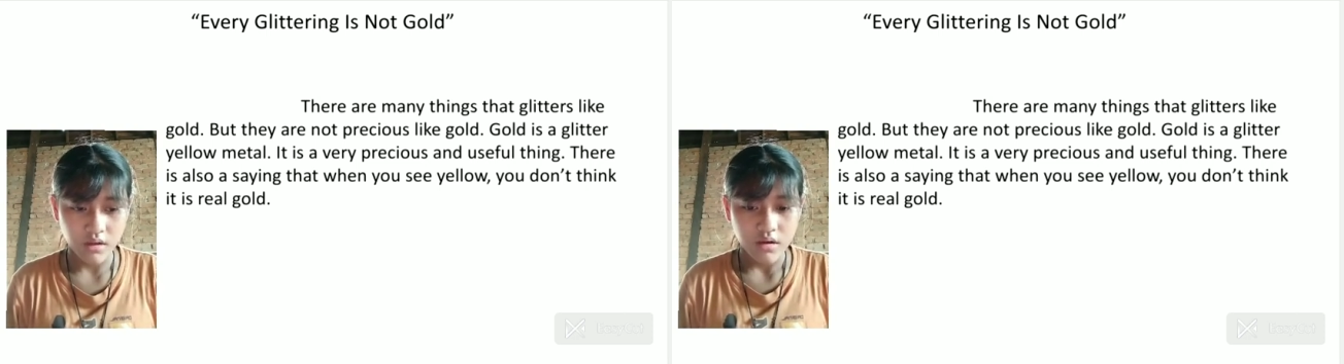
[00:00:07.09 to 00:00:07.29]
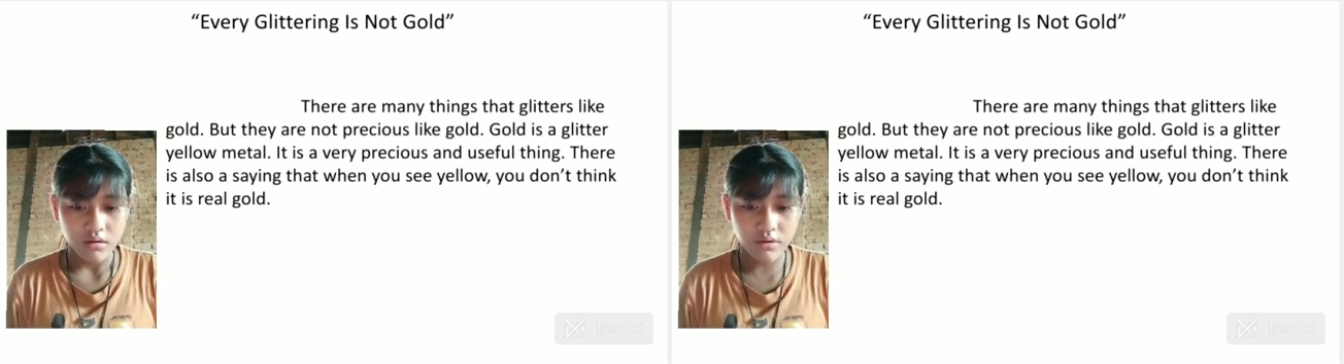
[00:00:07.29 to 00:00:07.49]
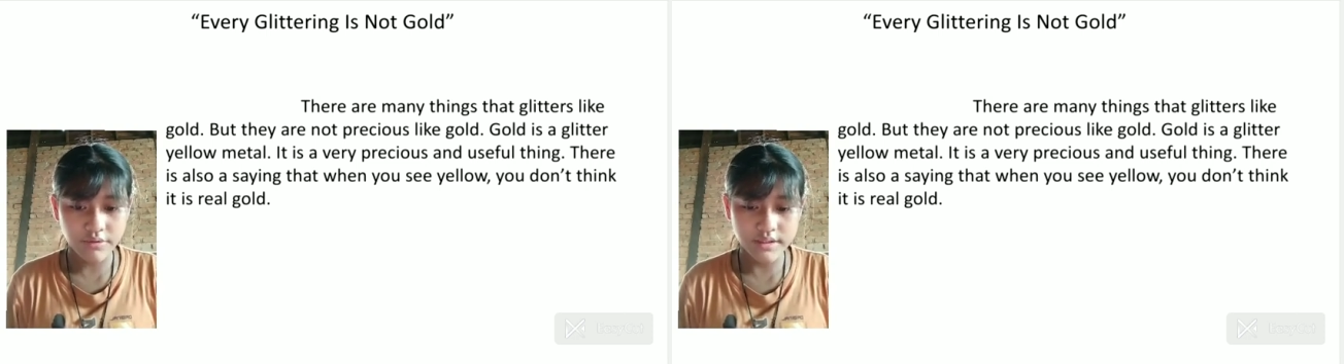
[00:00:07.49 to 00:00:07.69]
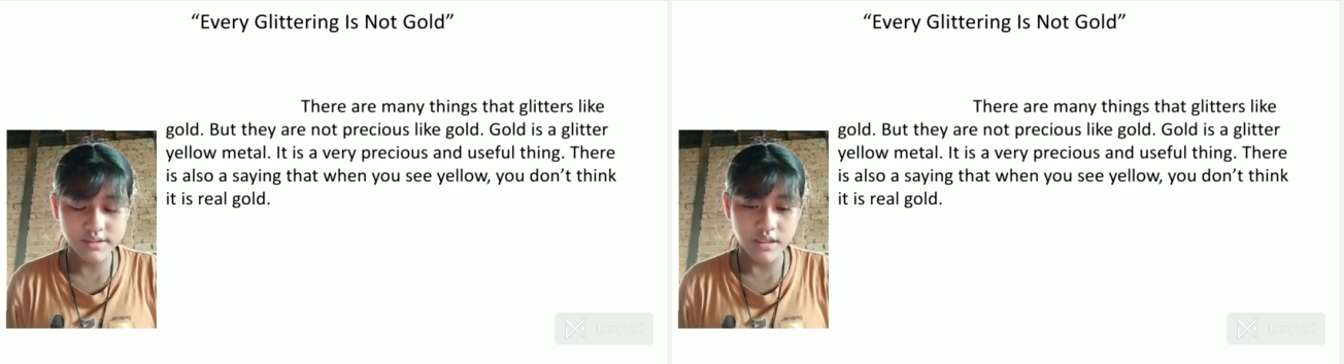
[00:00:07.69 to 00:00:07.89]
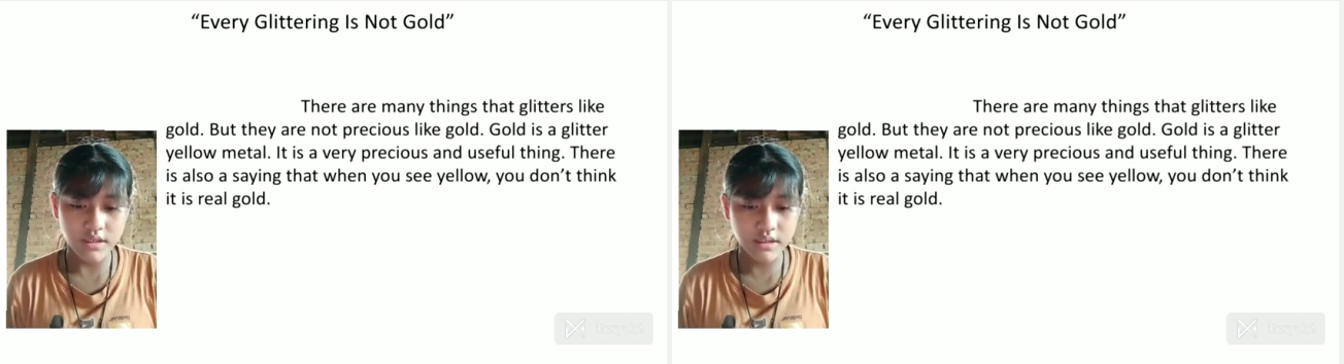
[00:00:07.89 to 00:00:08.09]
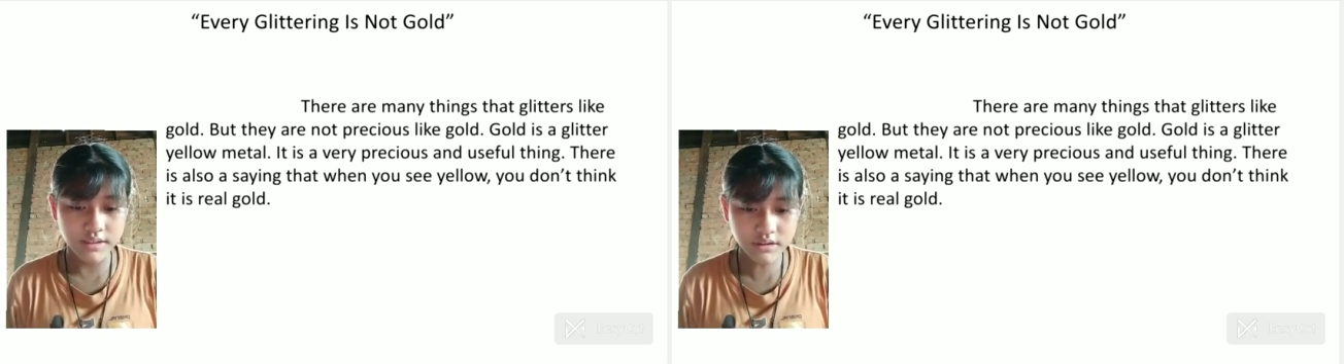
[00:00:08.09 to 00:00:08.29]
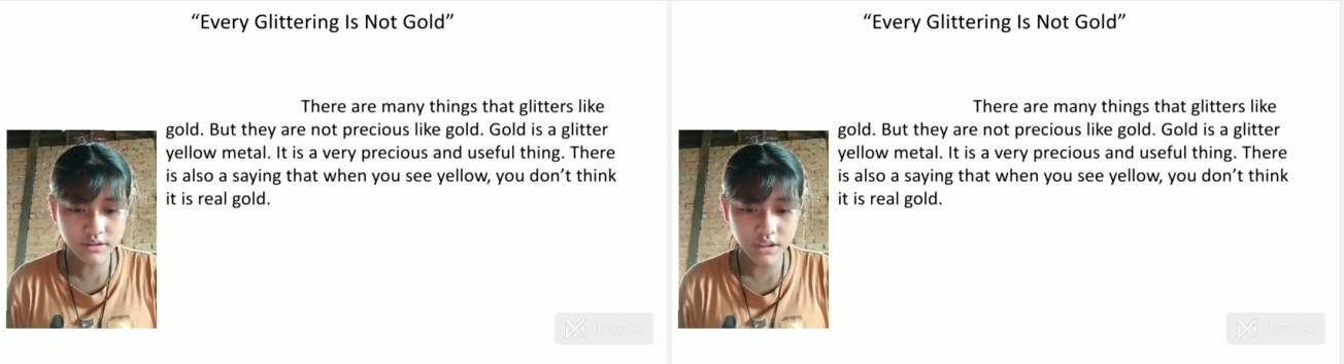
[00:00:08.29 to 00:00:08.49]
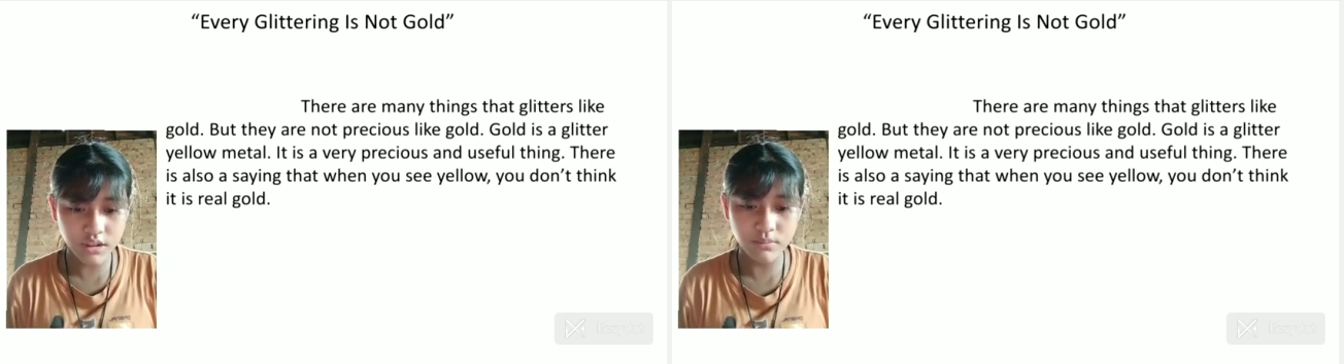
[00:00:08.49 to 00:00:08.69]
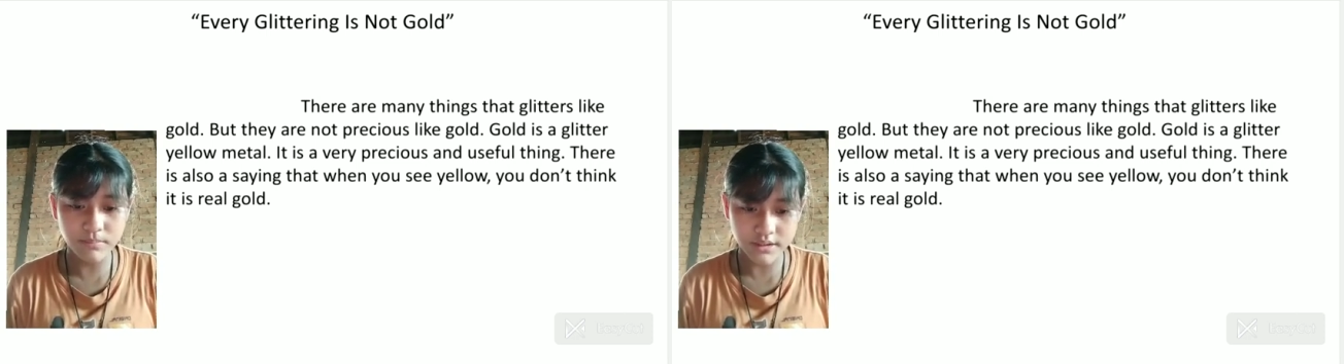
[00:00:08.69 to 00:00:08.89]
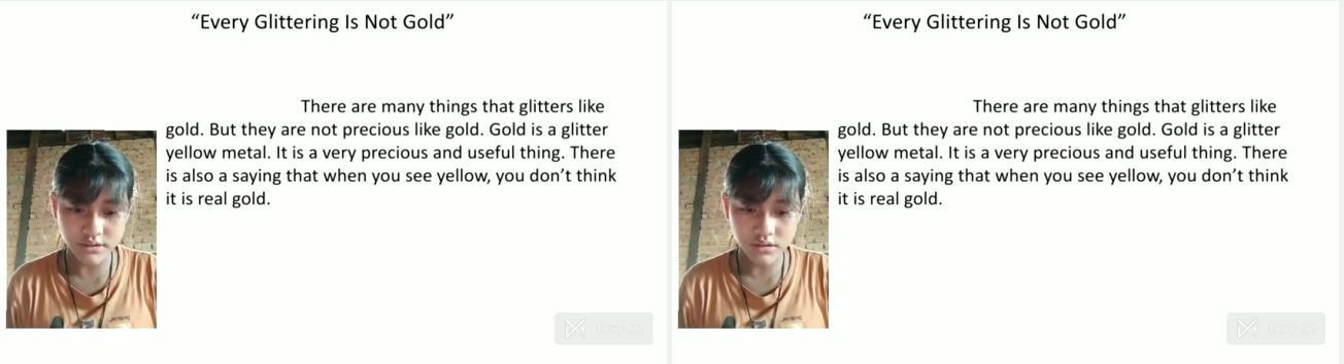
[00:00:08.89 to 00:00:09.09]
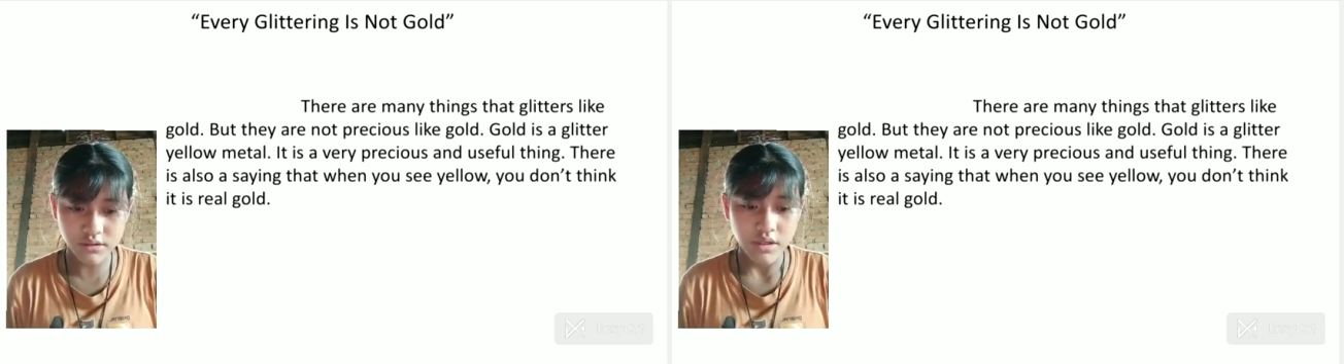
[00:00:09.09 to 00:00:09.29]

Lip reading: Gold is a glitter yellow matter.